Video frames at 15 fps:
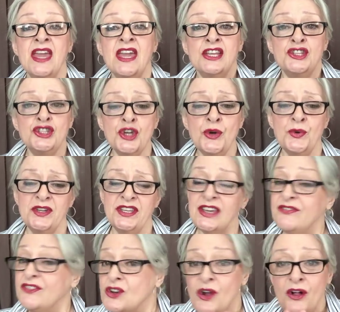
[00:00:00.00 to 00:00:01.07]
So
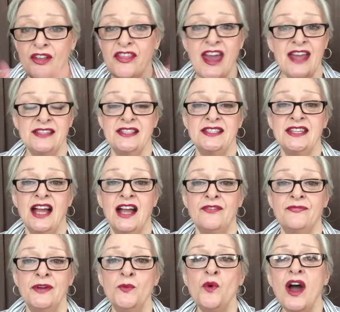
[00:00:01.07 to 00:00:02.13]
given all that
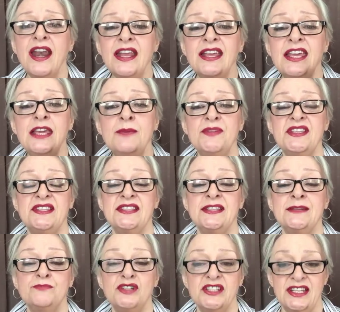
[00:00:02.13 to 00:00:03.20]
stuff, we want to keep it
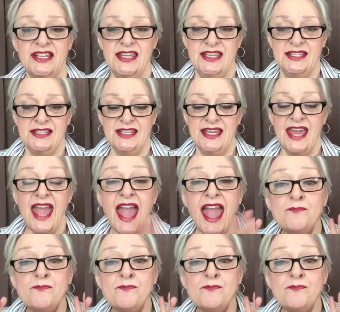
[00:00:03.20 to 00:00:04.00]
simple and easy.